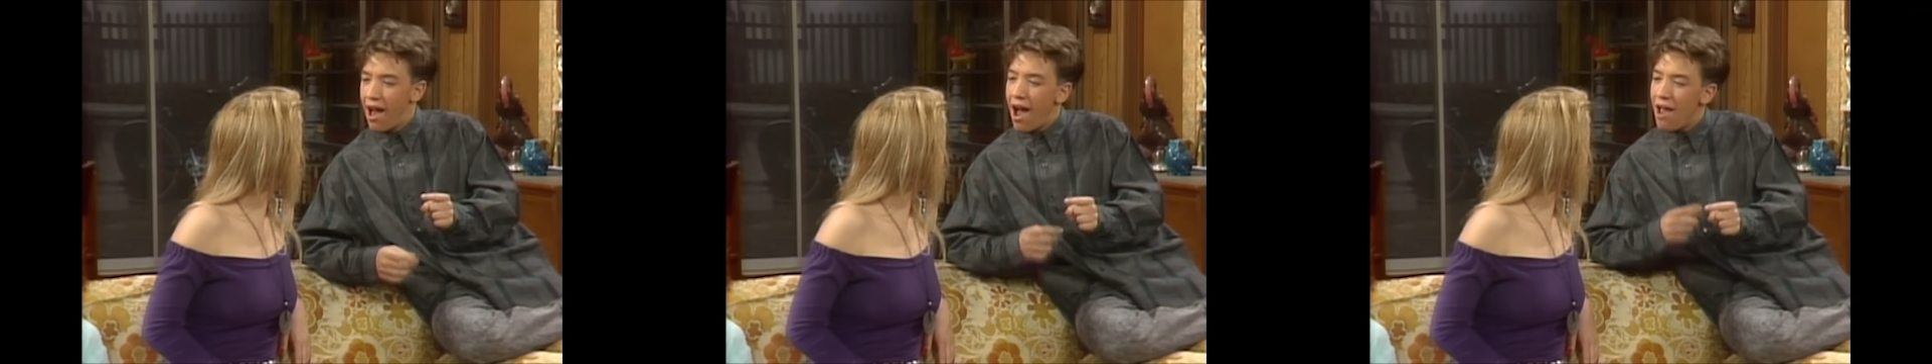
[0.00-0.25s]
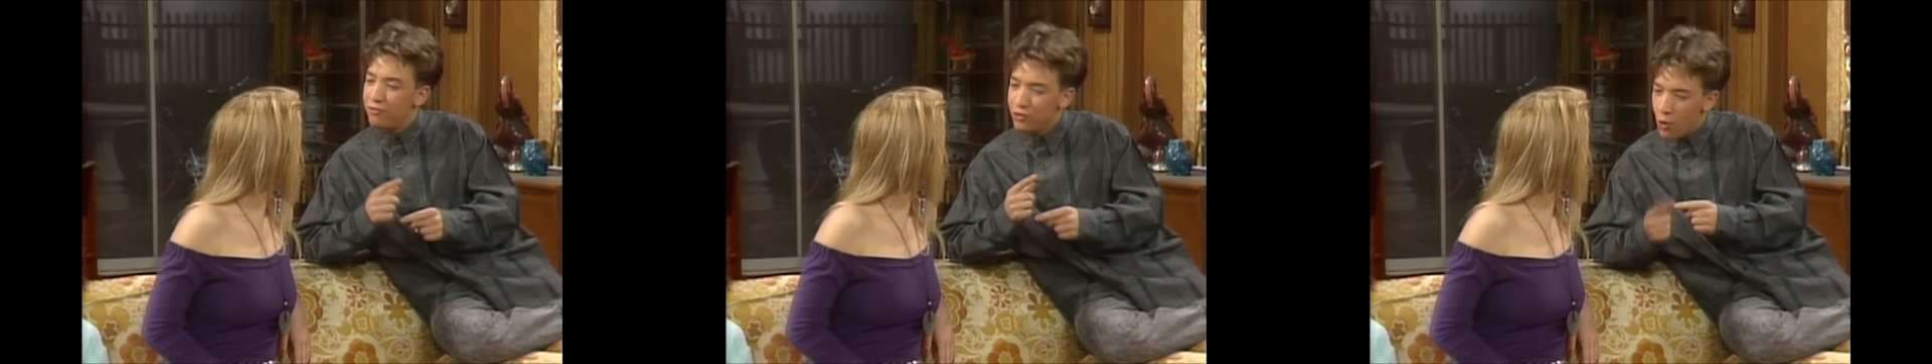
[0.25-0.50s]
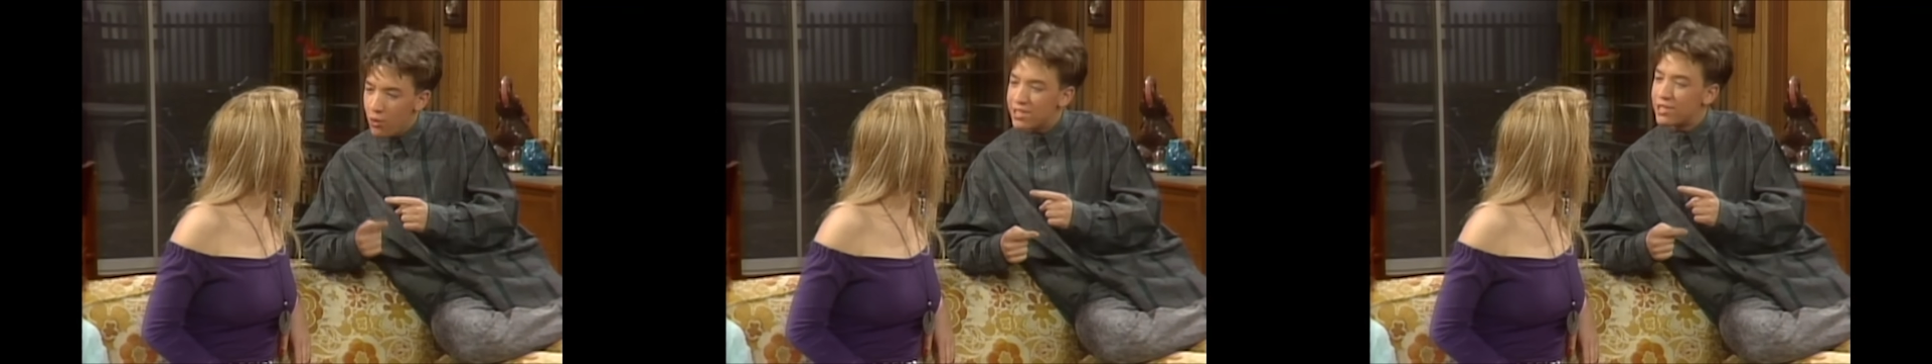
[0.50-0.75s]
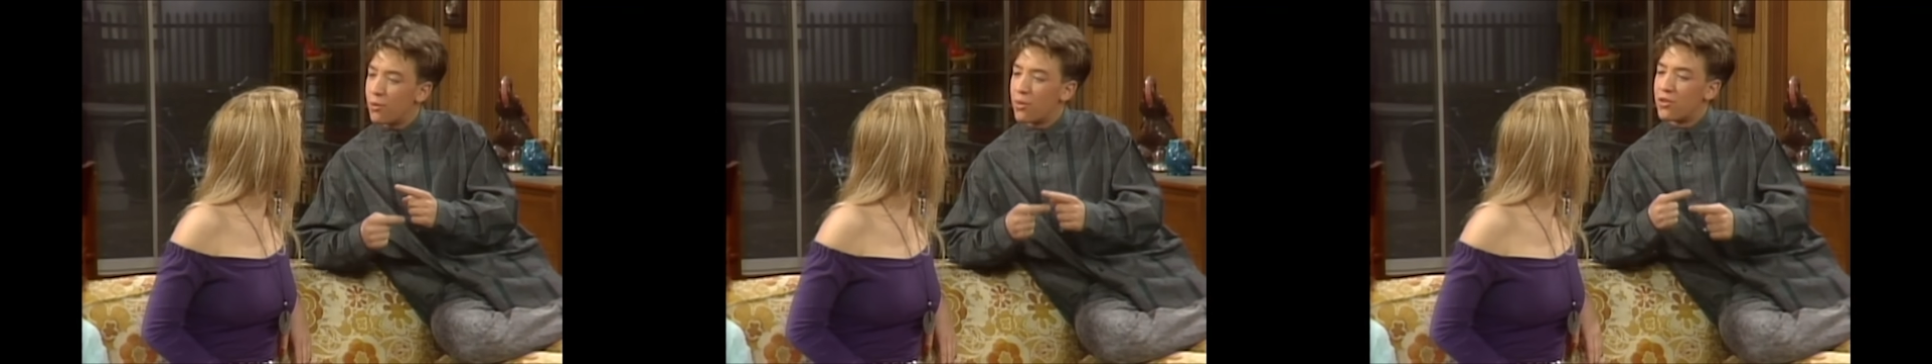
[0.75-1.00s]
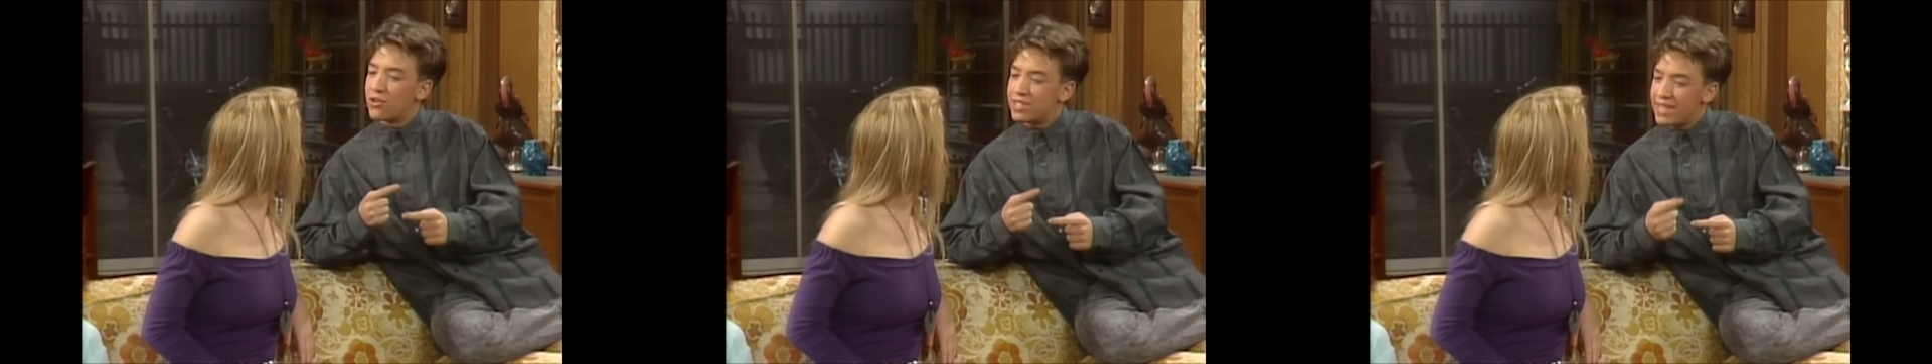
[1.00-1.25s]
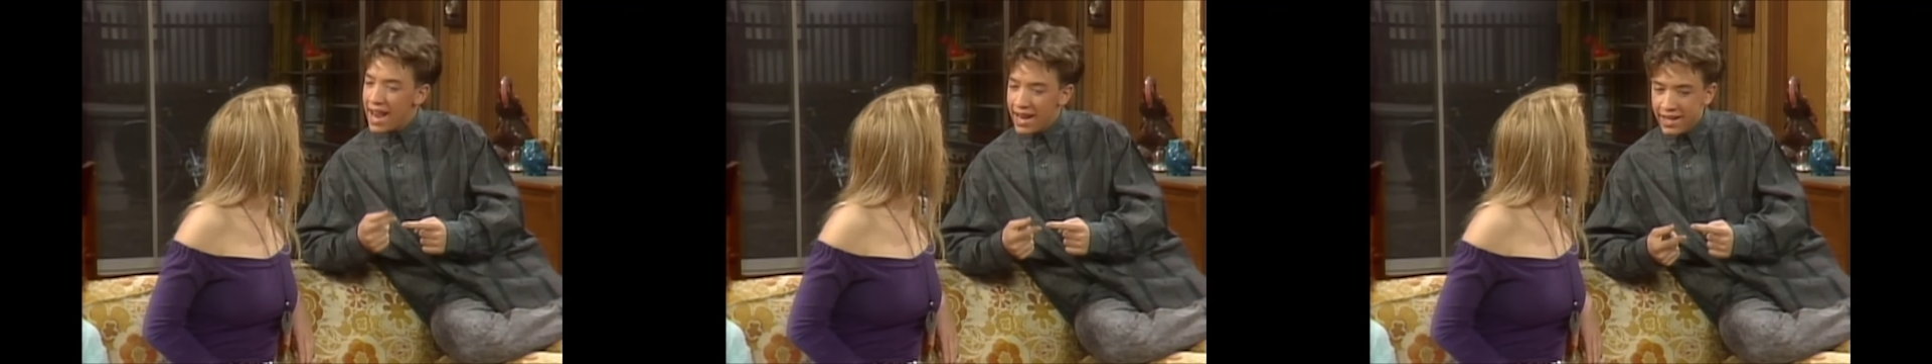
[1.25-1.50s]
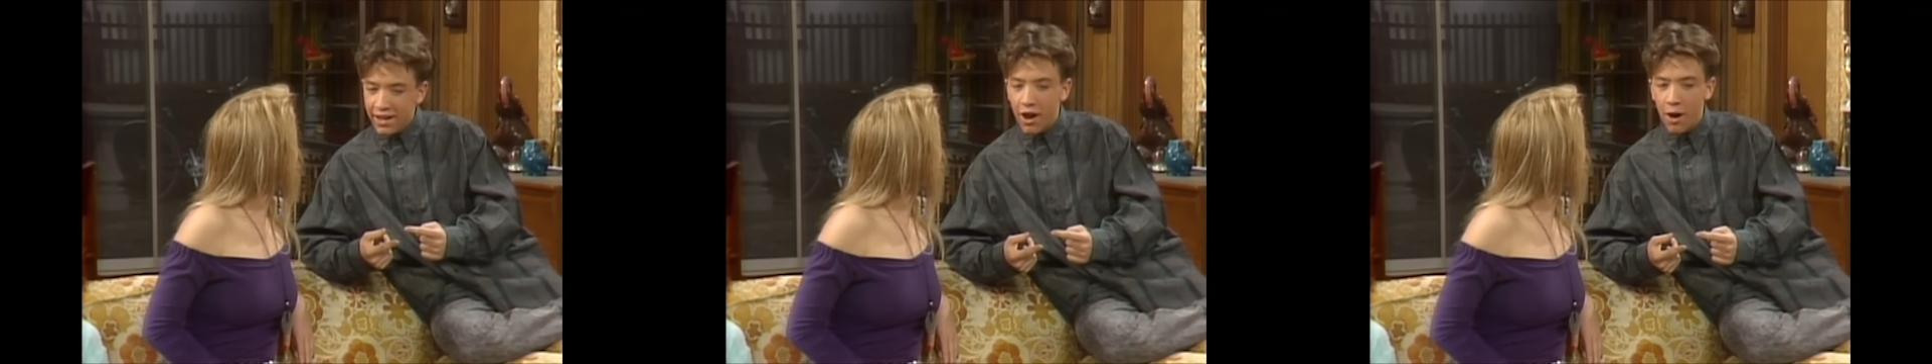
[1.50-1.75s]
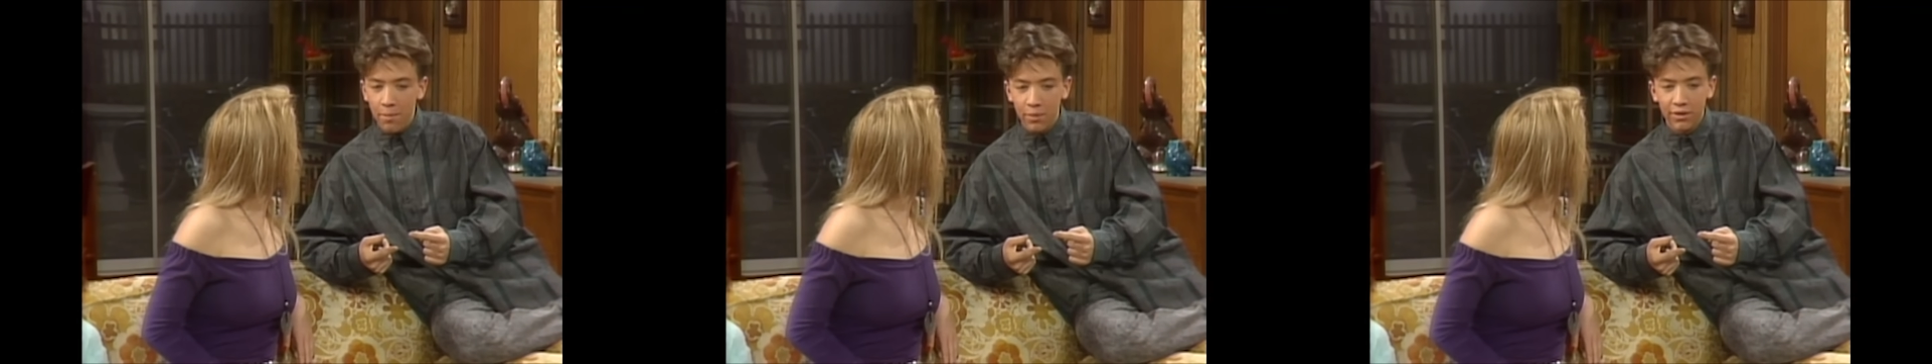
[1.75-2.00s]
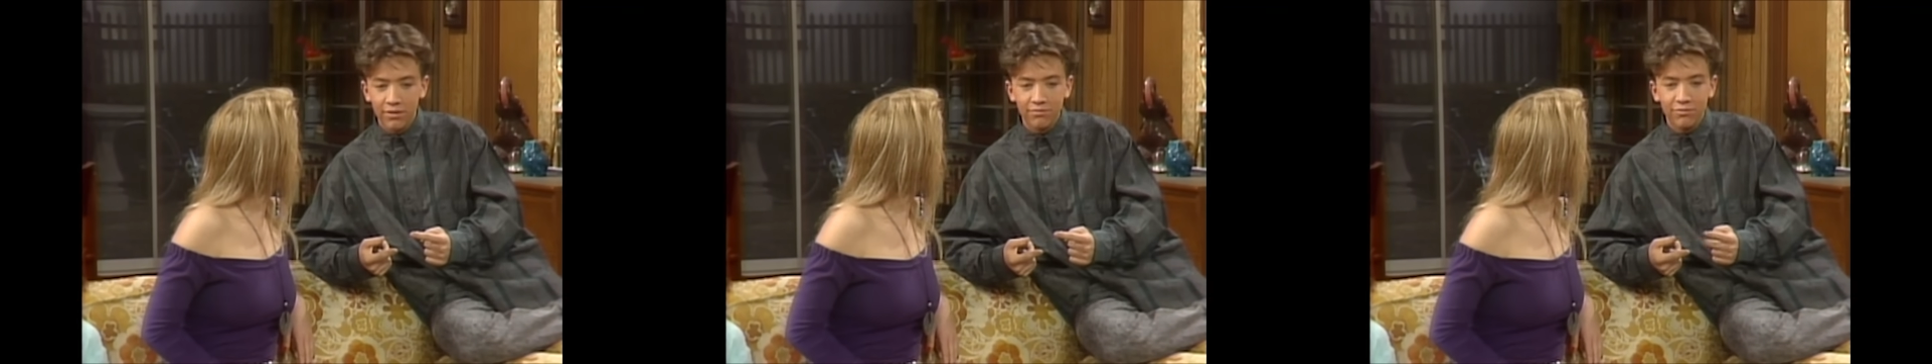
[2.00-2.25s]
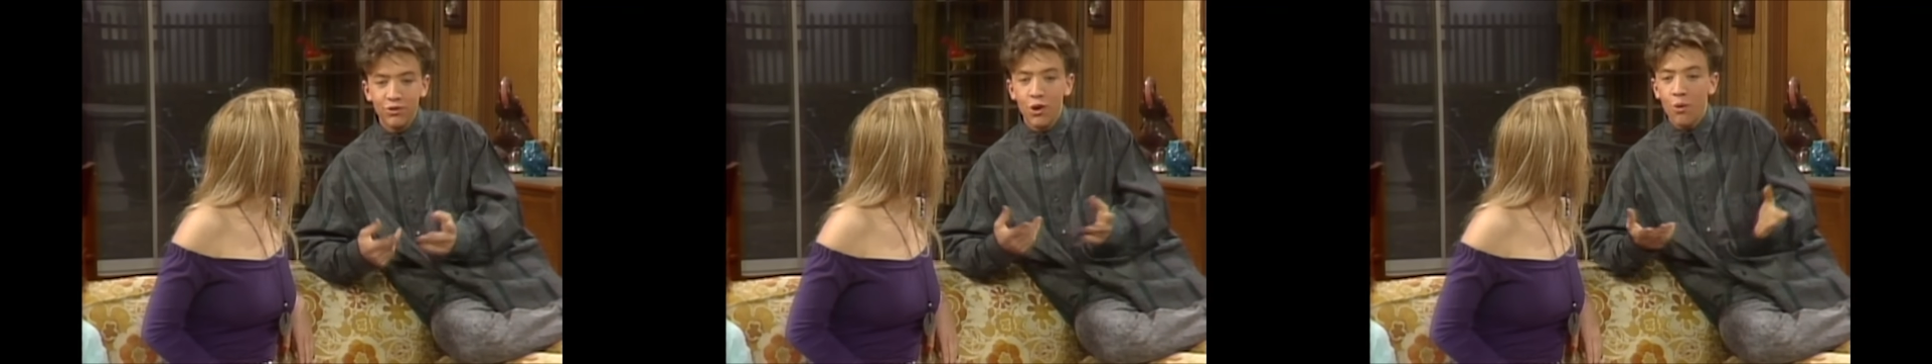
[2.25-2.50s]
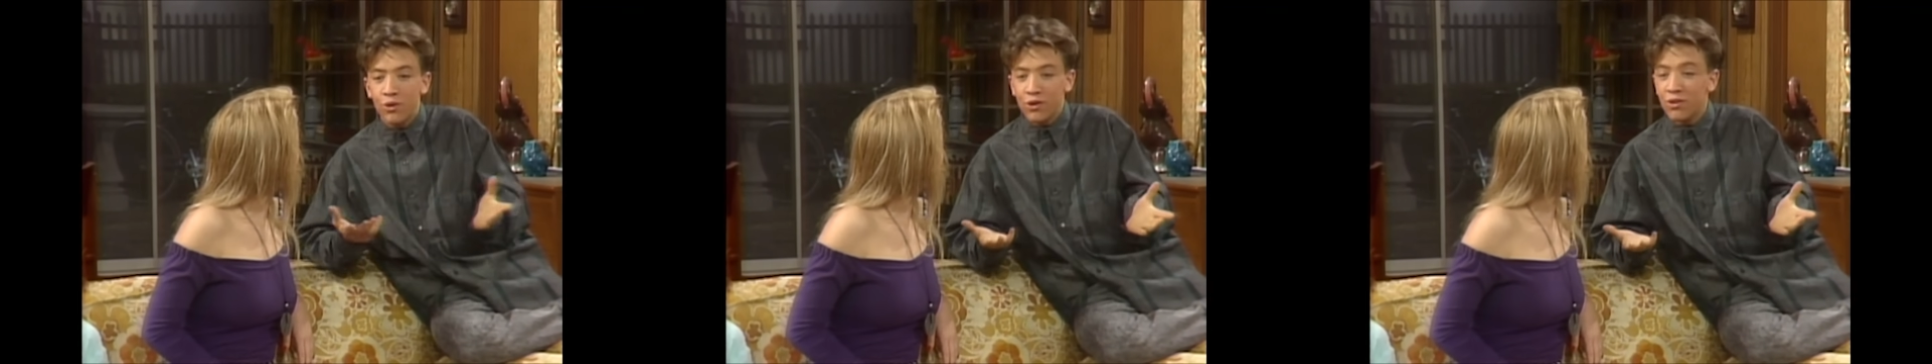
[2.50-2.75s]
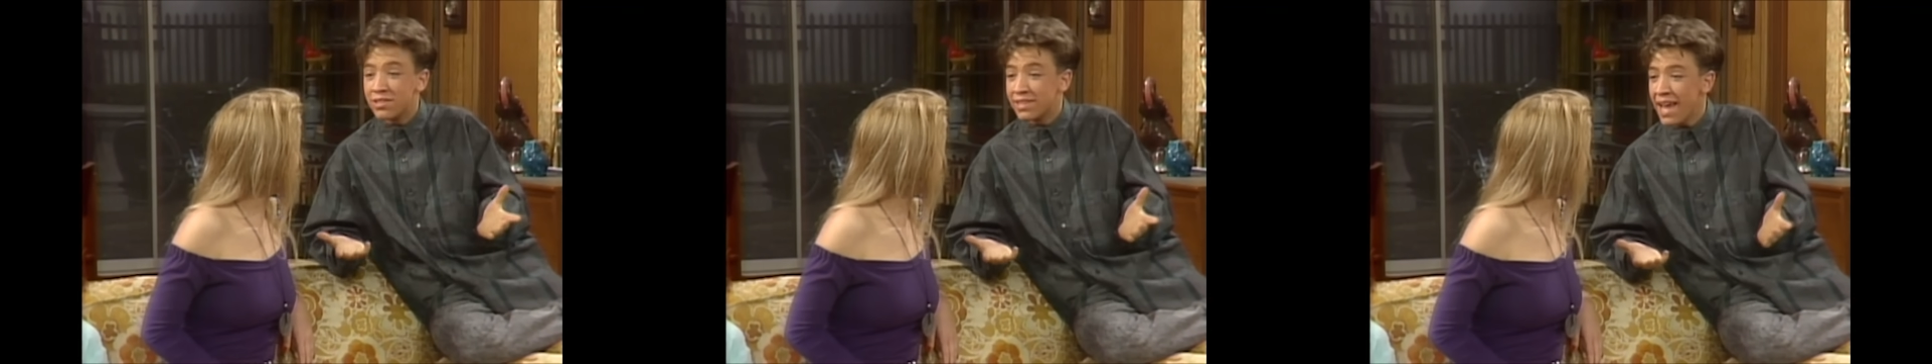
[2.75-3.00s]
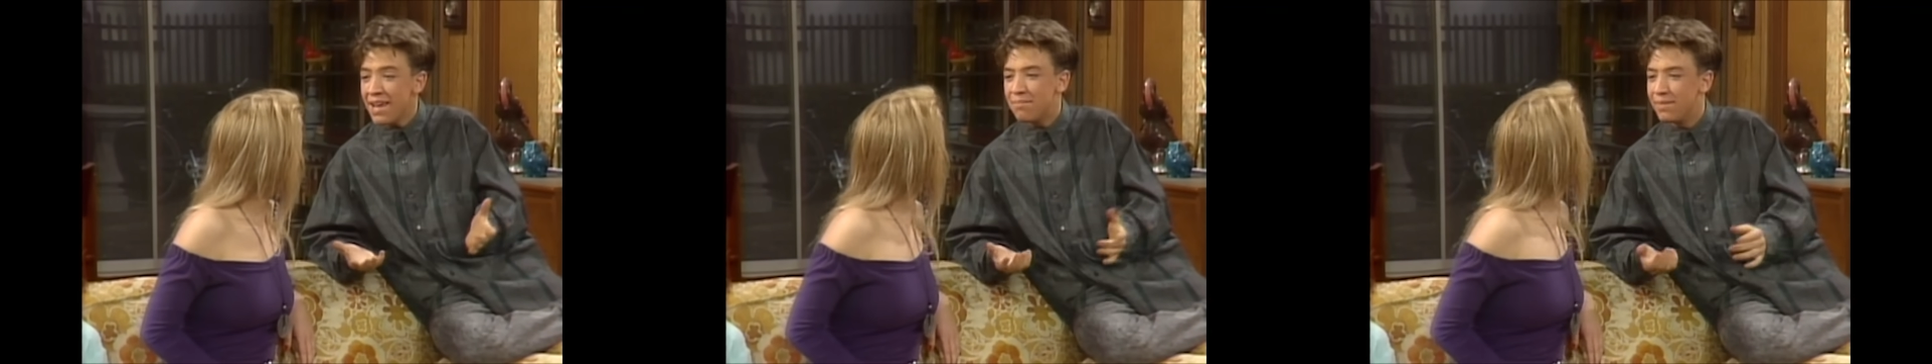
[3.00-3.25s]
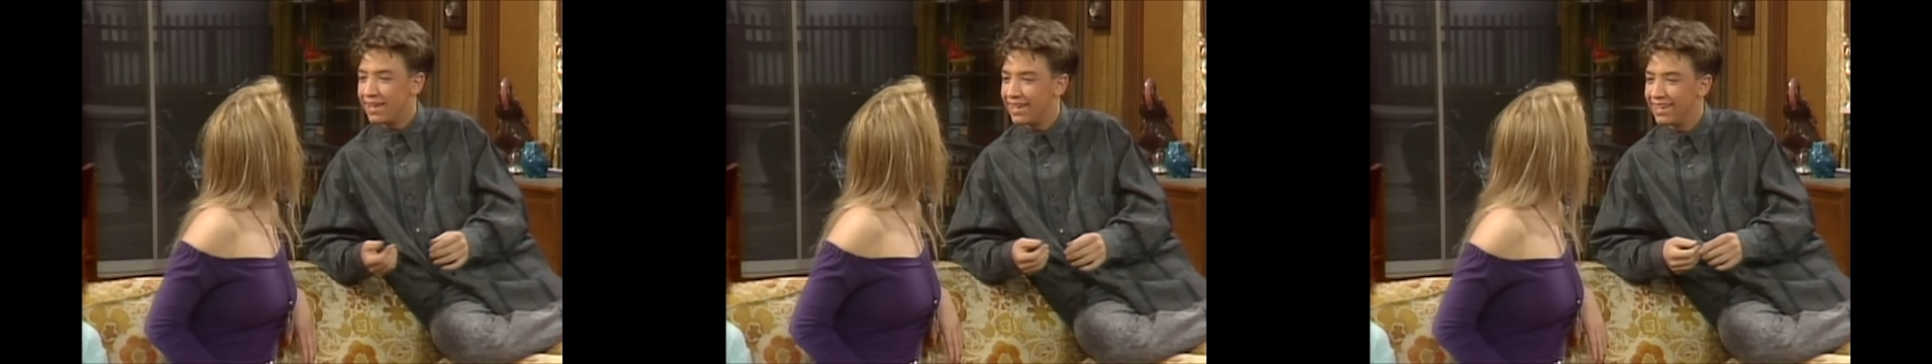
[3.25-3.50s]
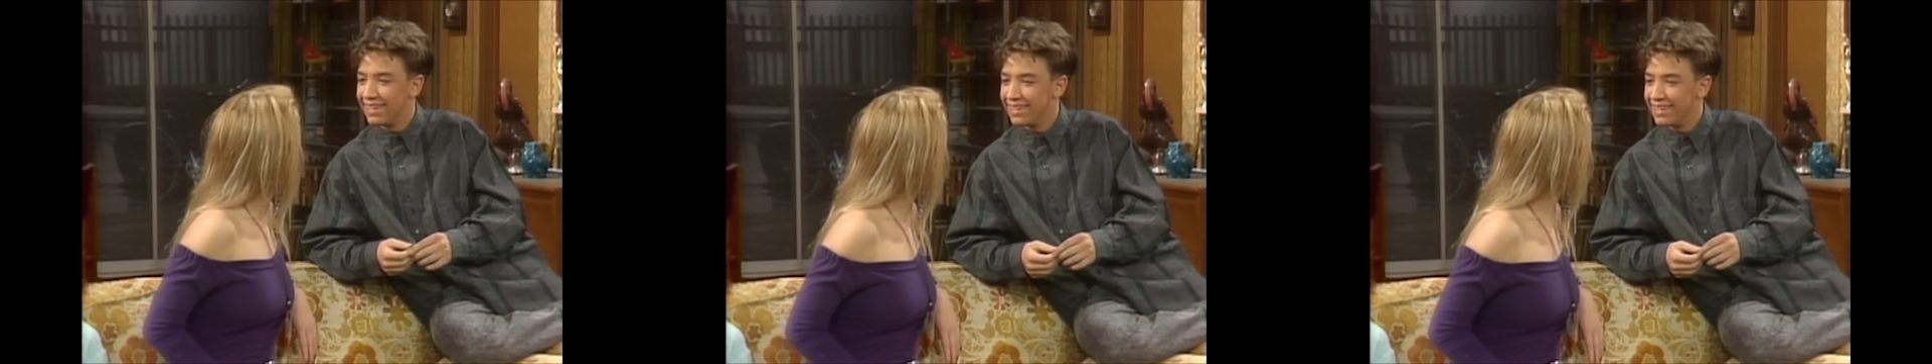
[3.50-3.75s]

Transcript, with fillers: I've noticed that when they're standing up, no girls like me.